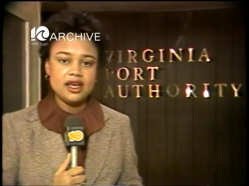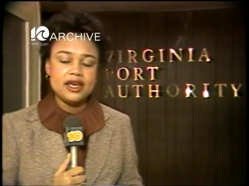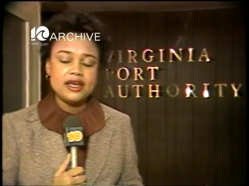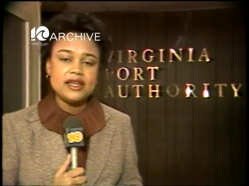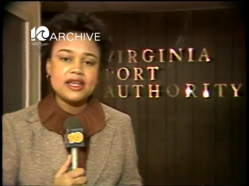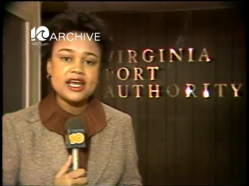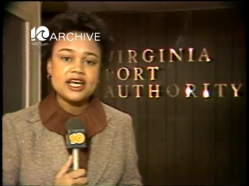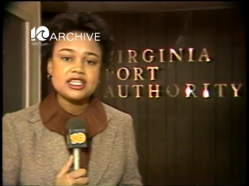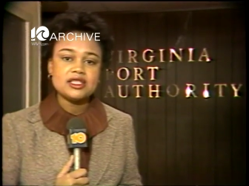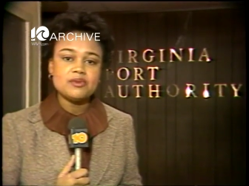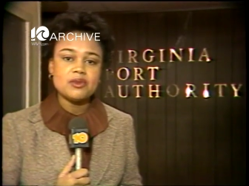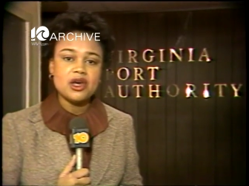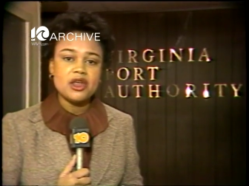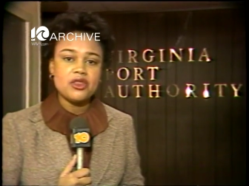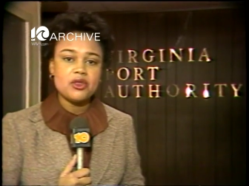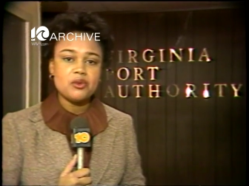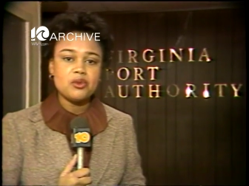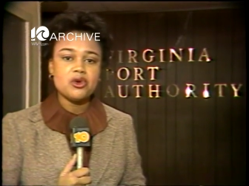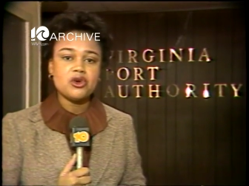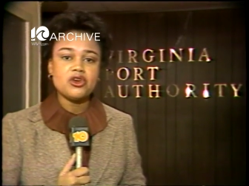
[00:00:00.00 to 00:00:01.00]
Next month,
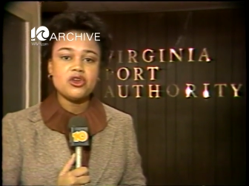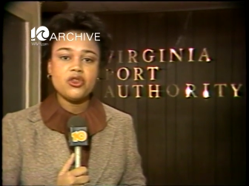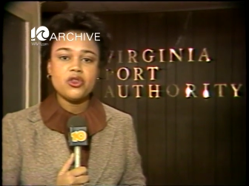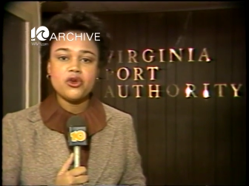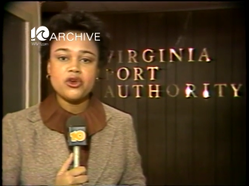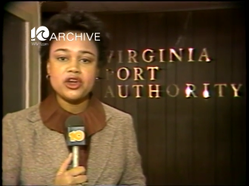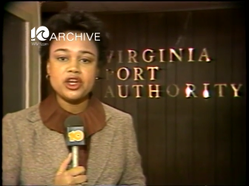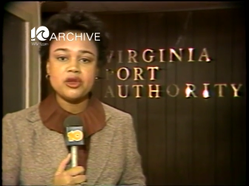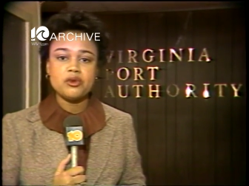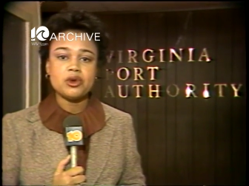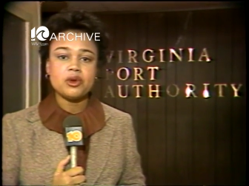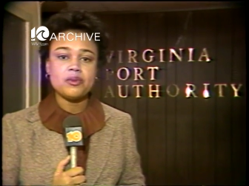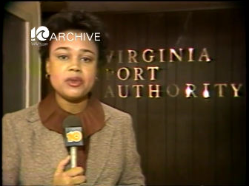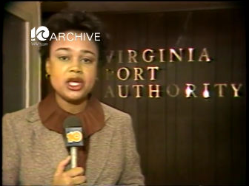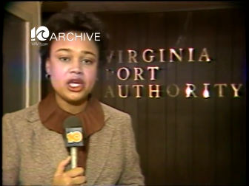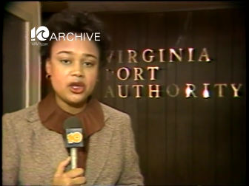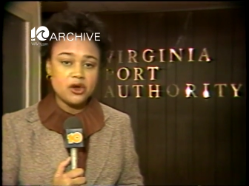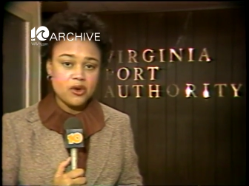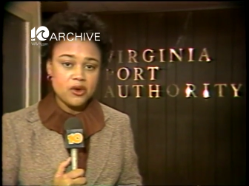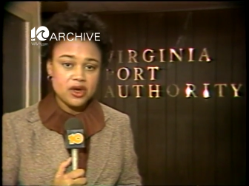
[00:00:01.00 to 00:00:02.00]
the Port Authority will
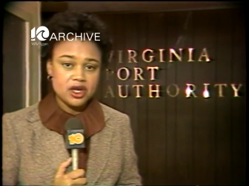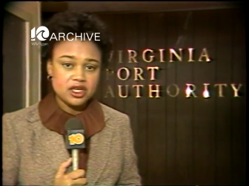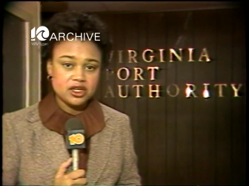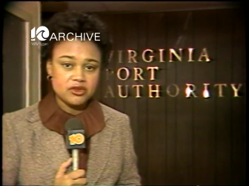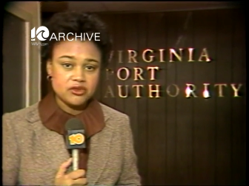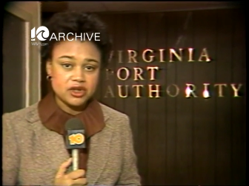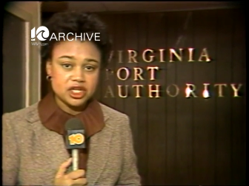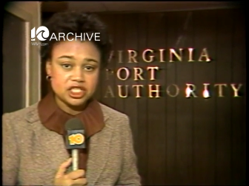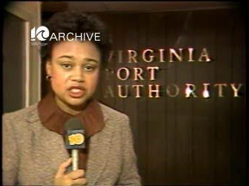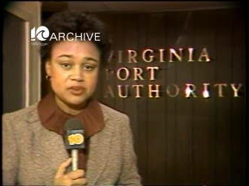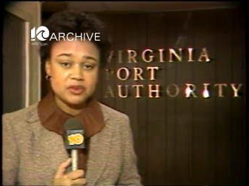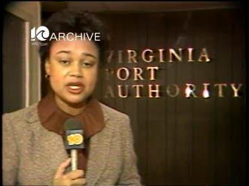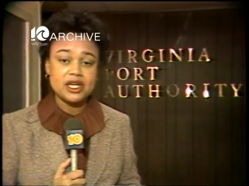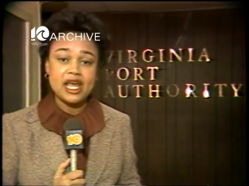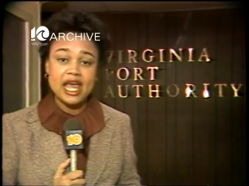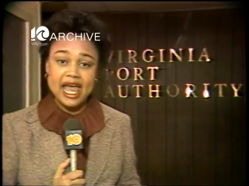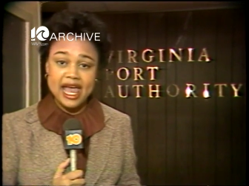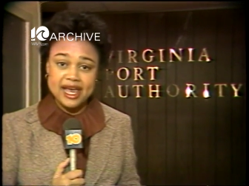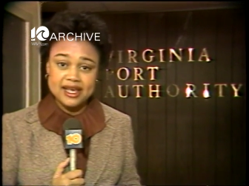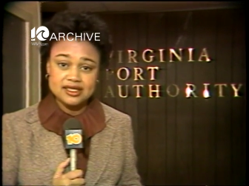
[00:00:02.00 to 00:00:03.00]
be going to Richmond
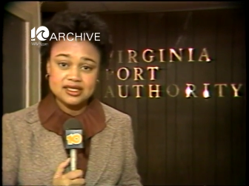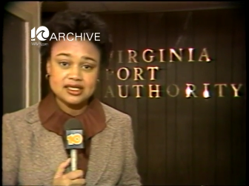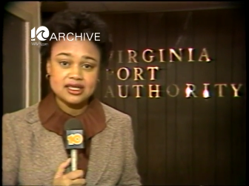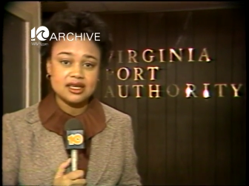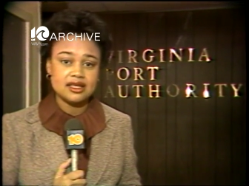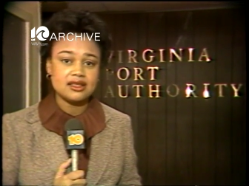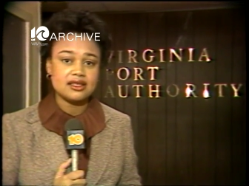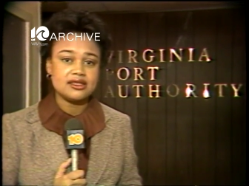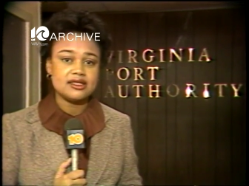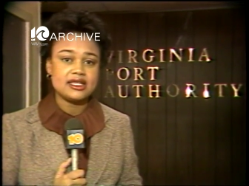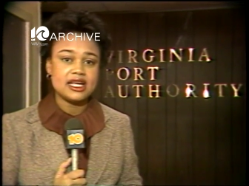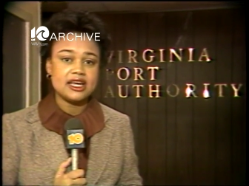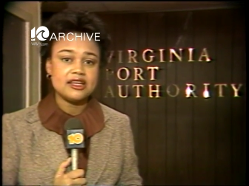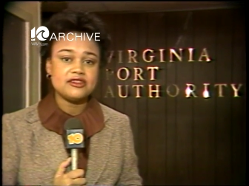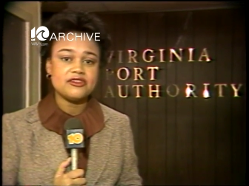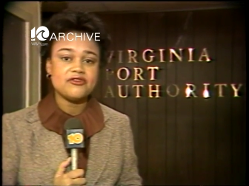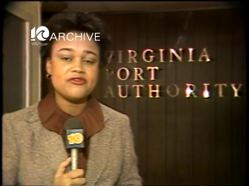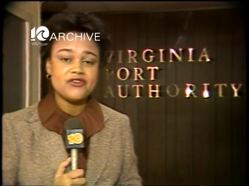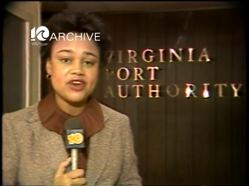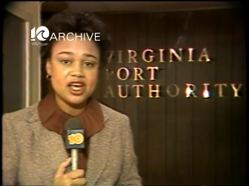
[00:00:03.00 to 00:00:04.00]
asking the state
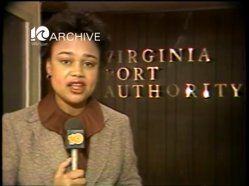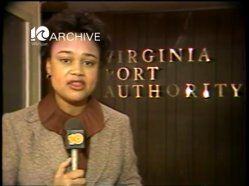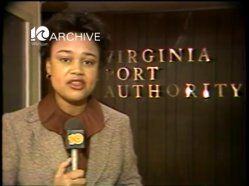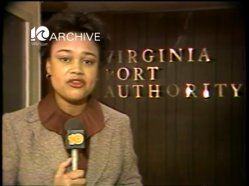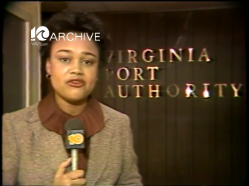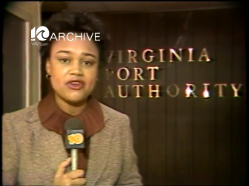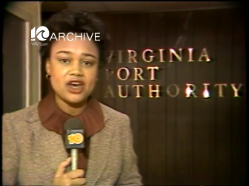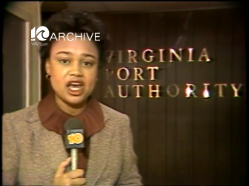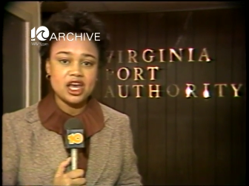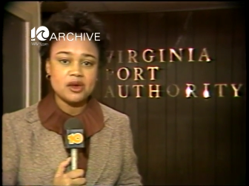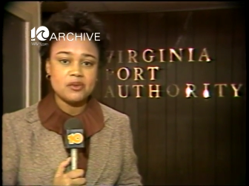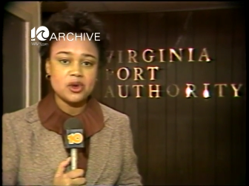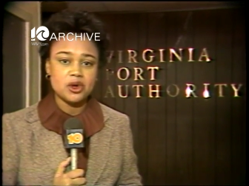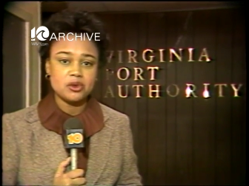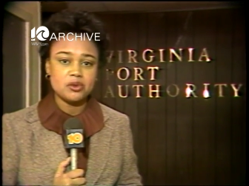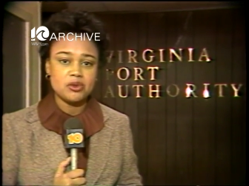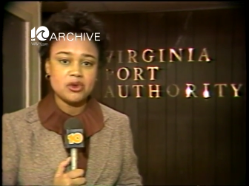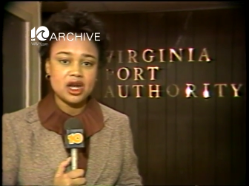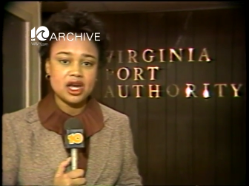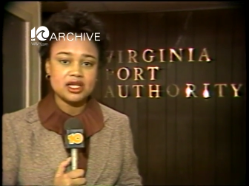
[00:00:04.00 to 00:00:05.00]
to fund the
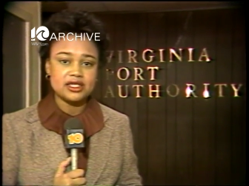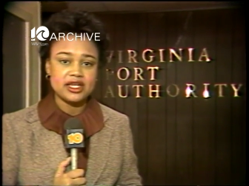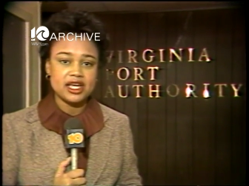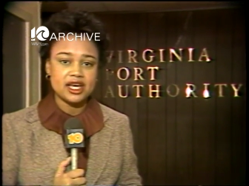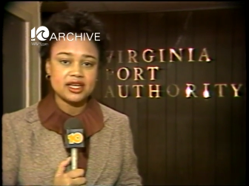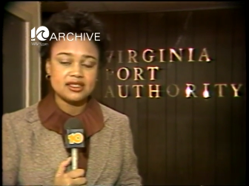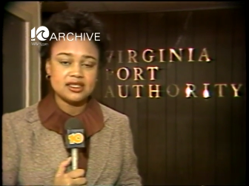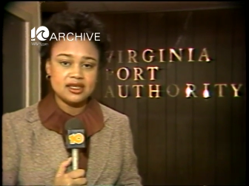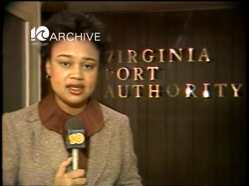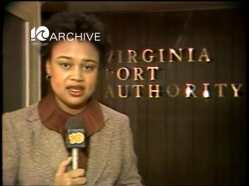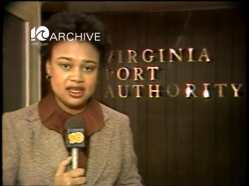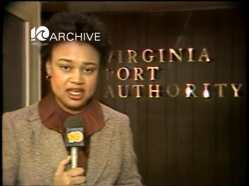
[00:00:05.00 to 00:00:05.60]
fireboat project.